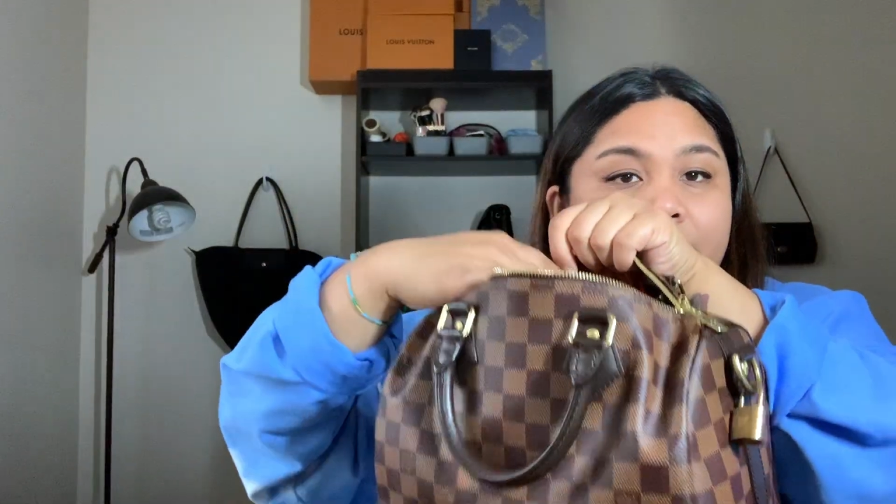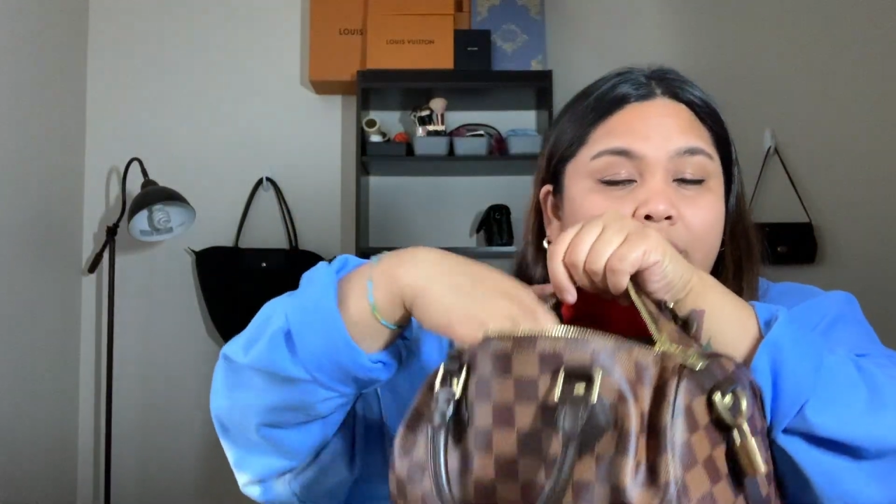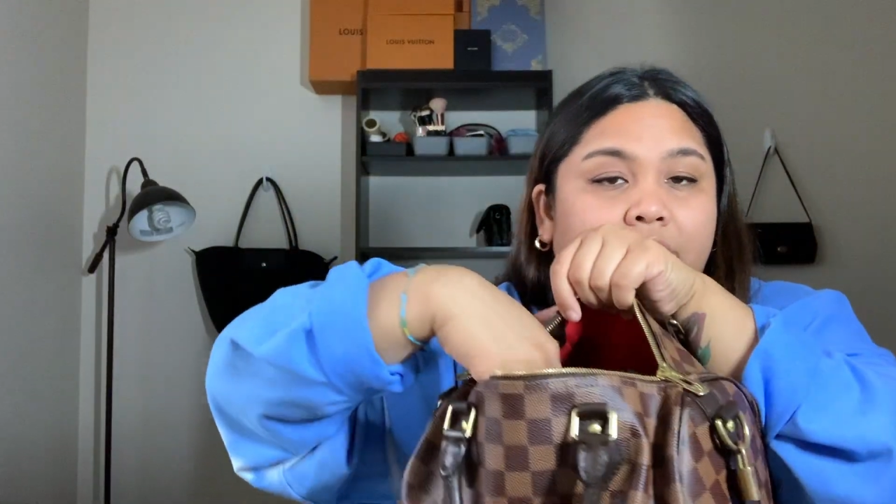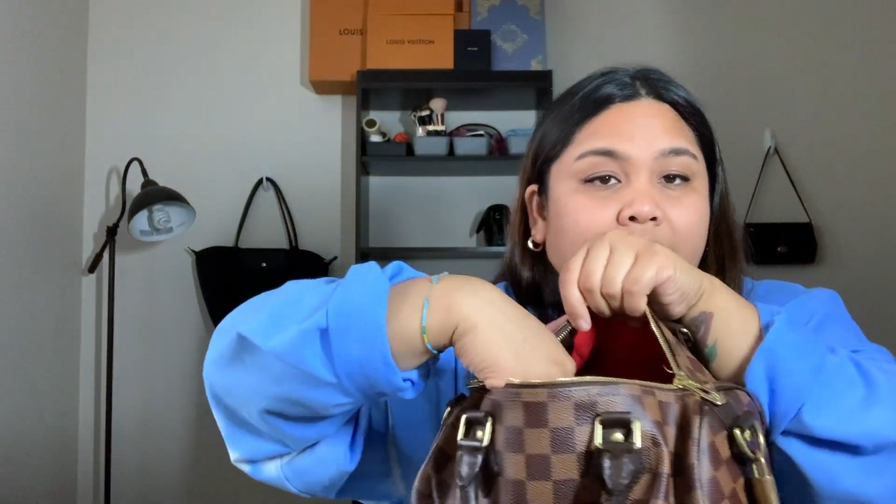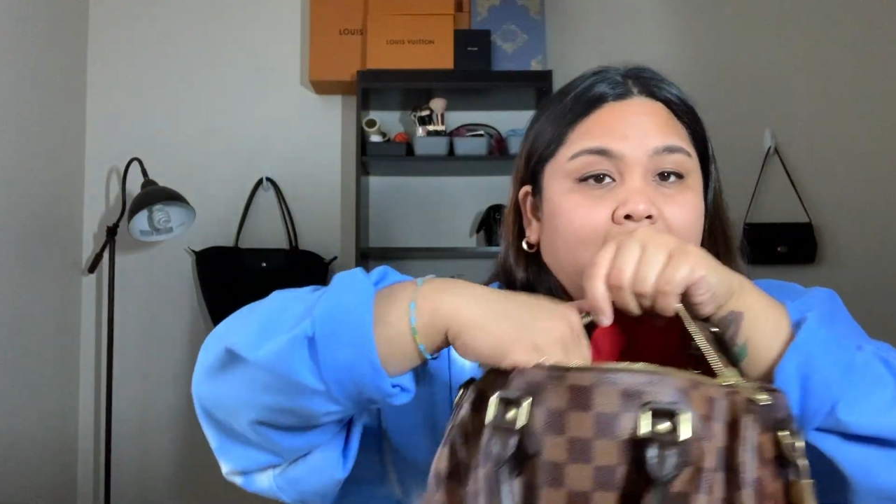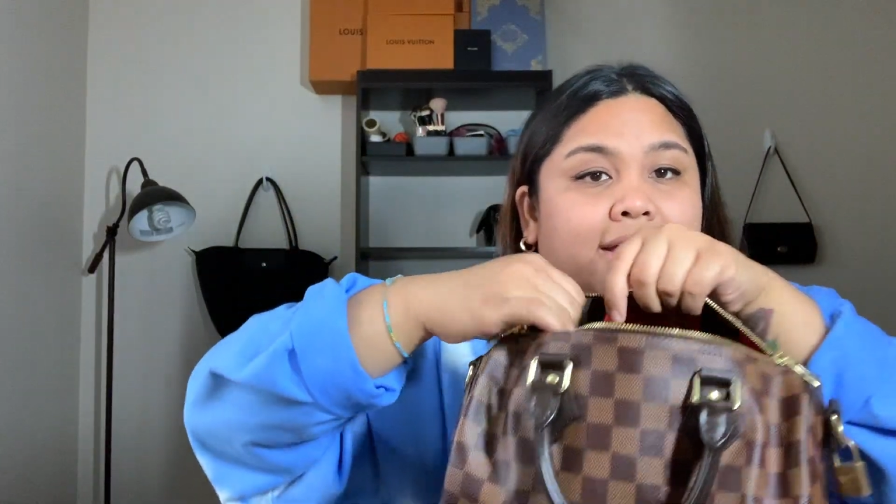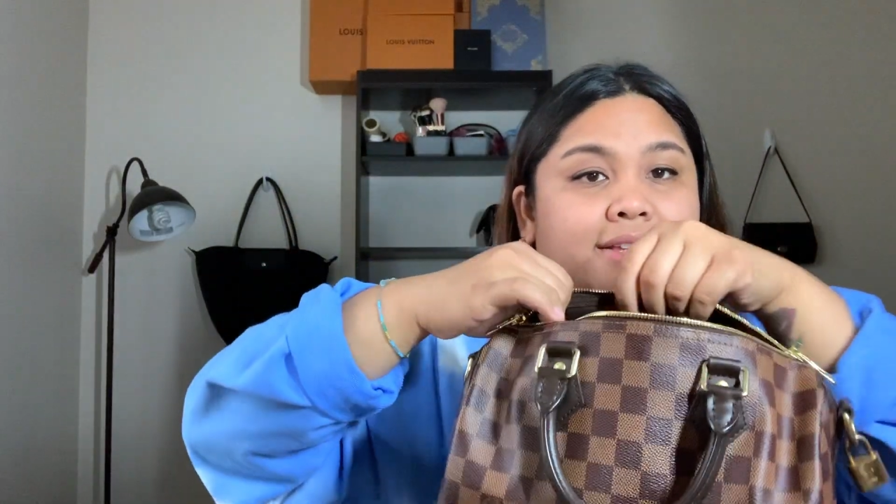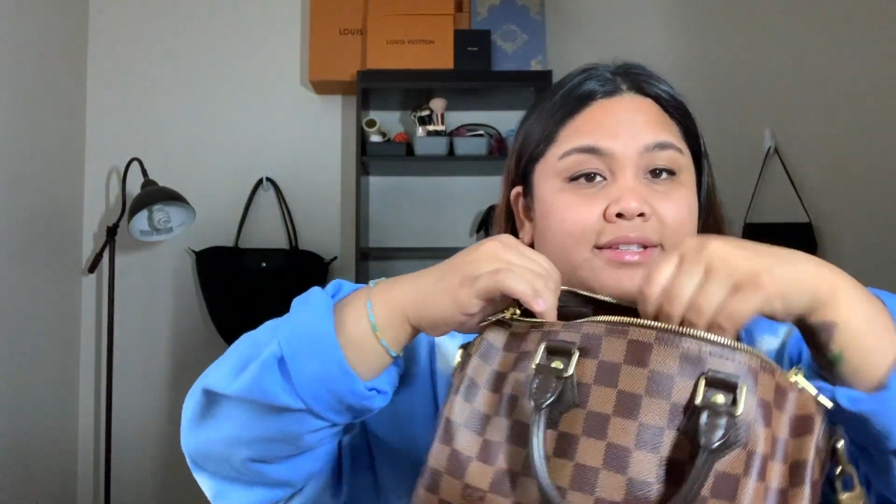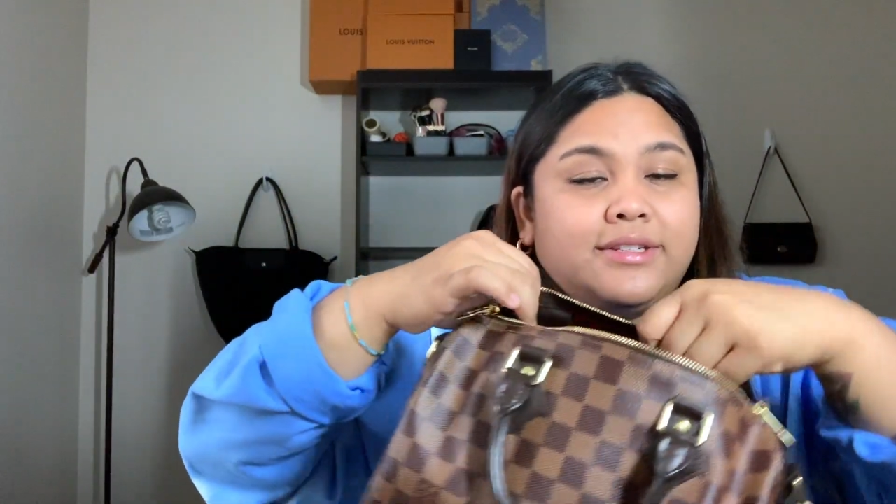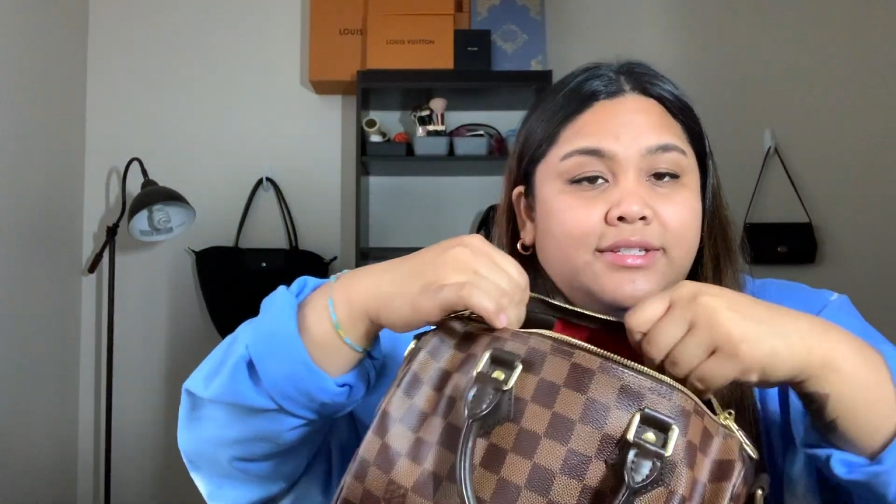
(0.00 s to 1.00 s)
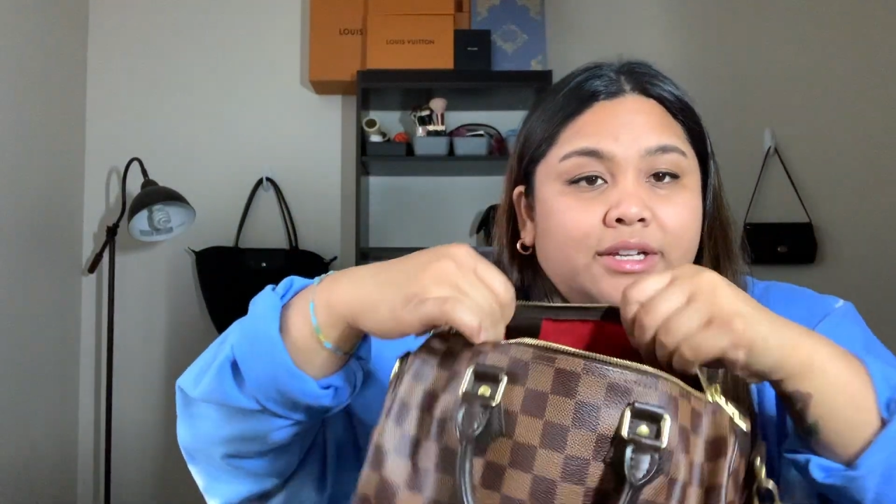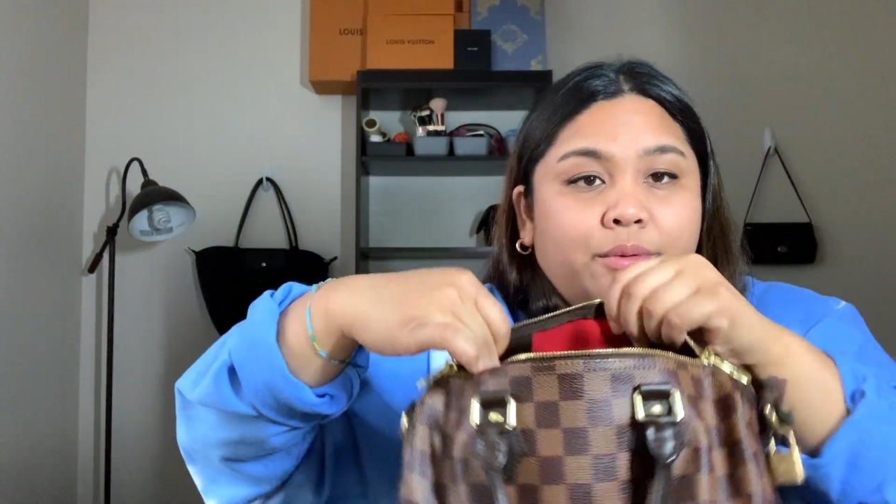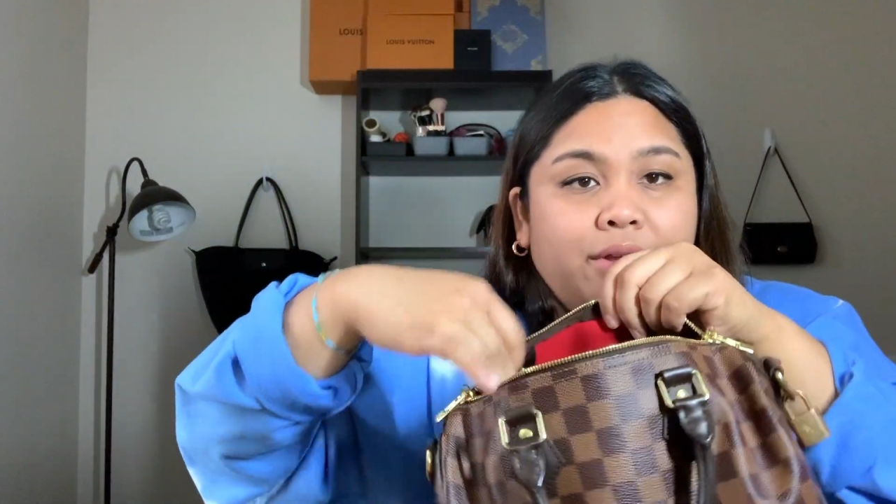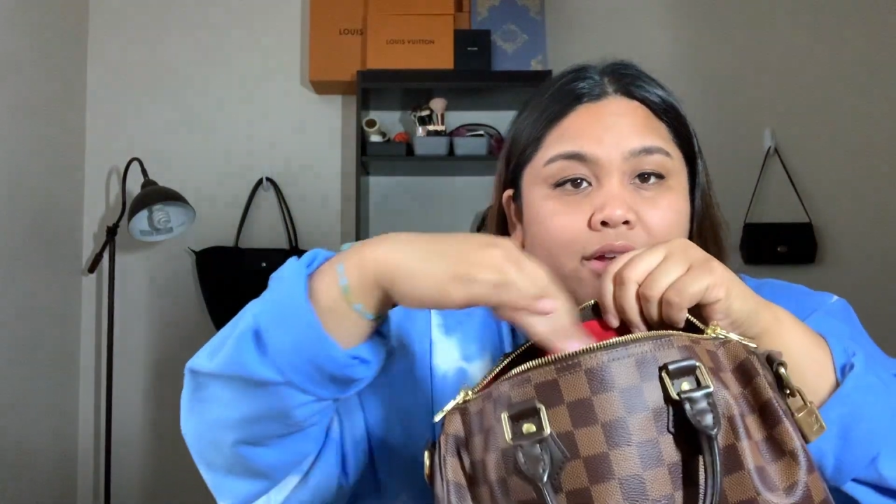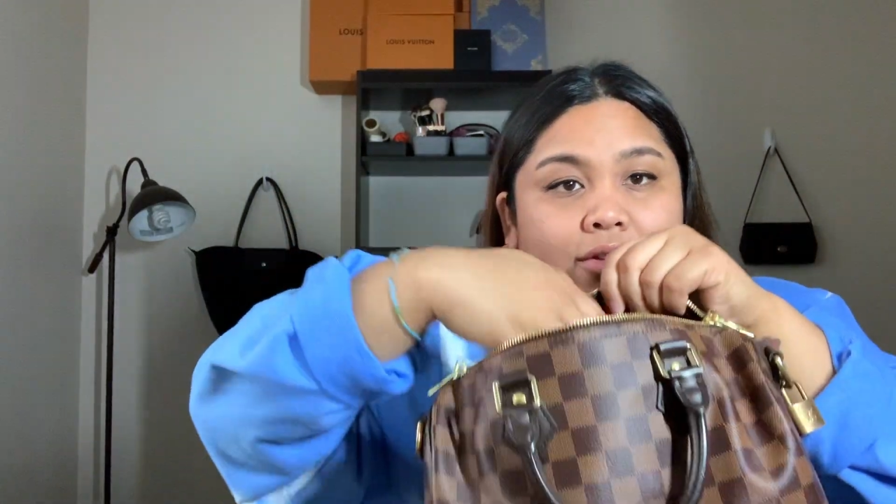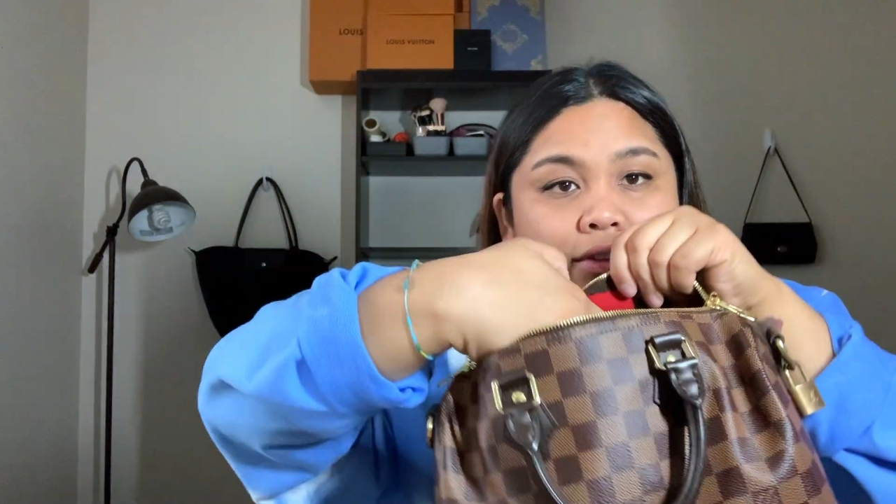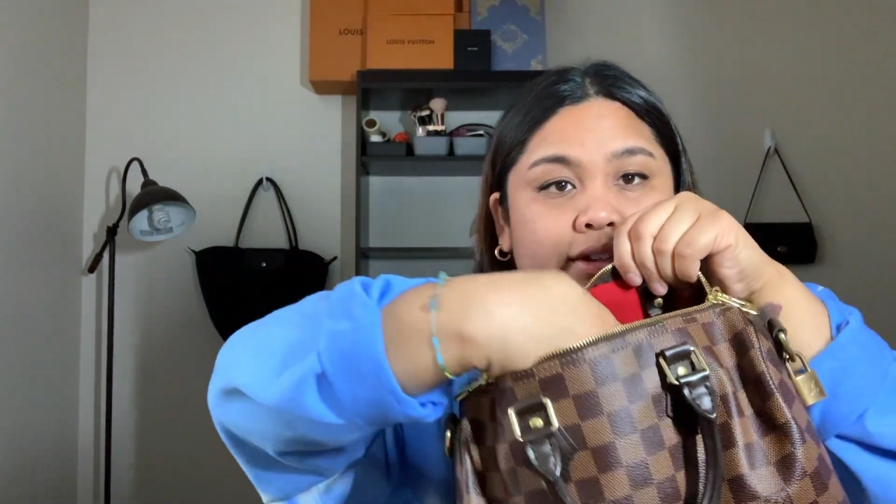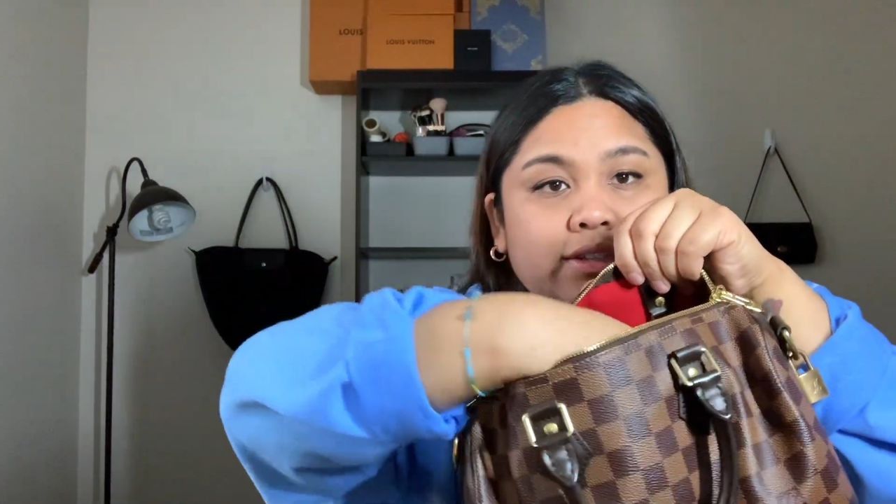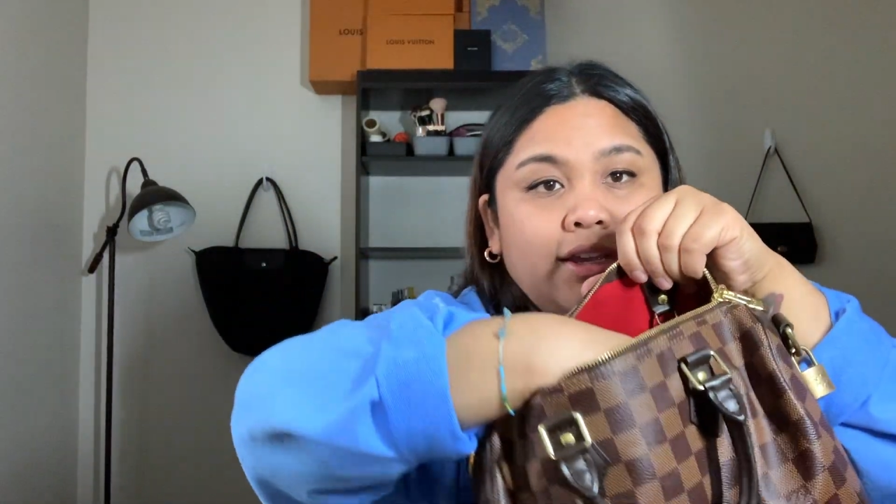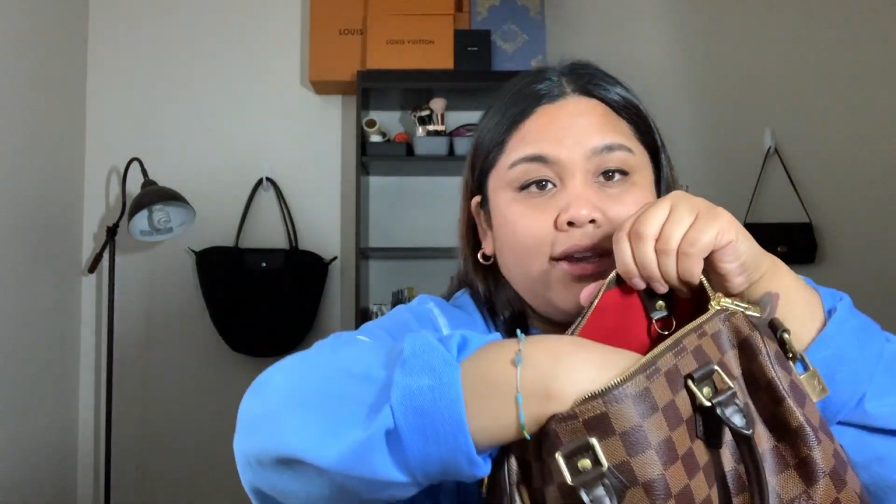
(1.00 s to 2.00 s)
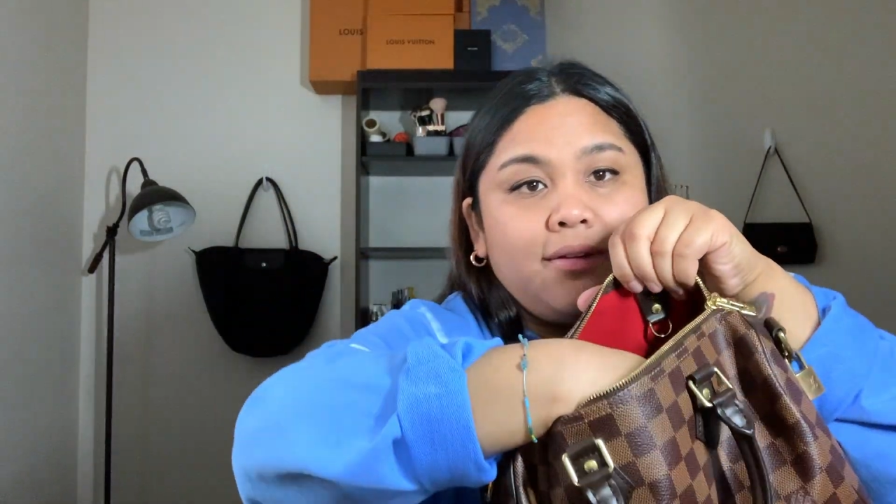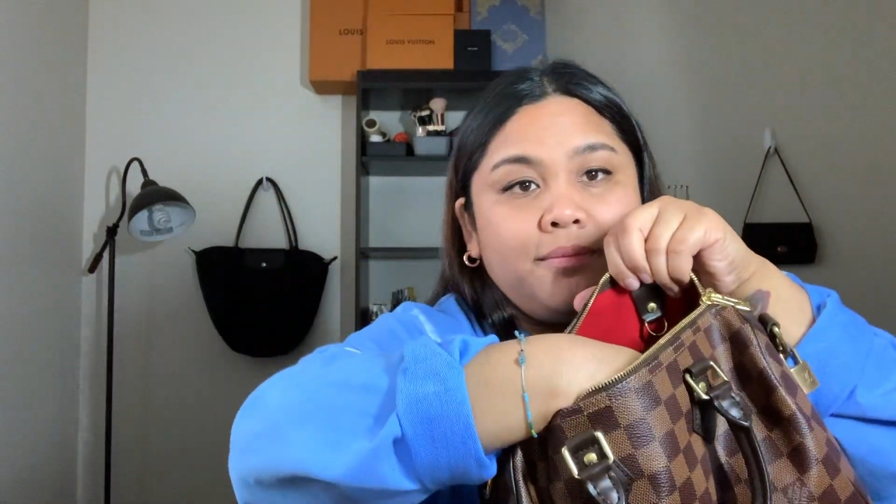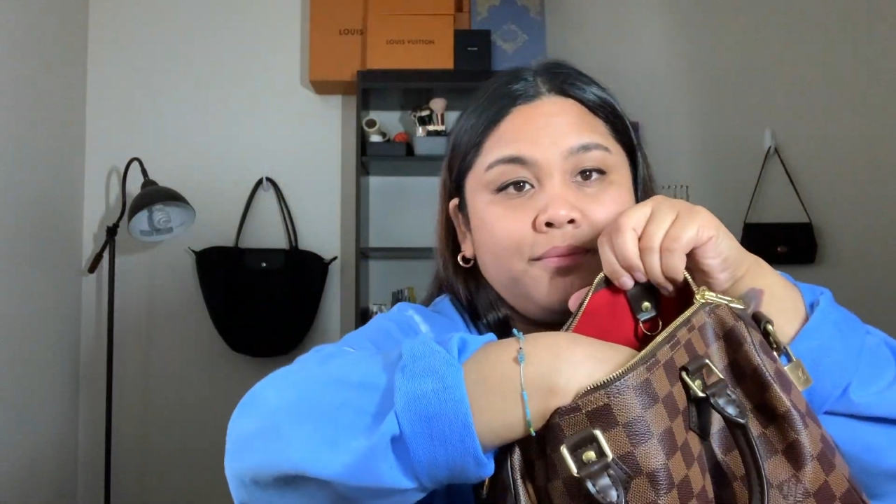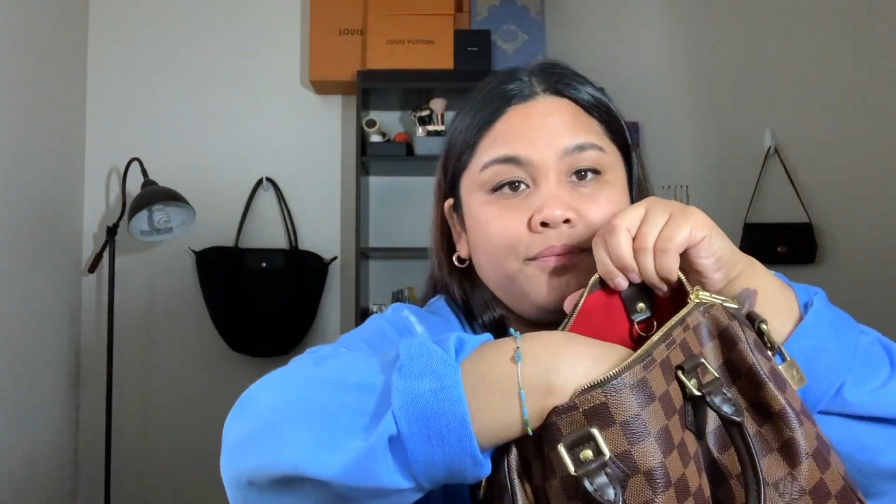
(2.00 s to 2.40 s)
and it has a D-ring on this side.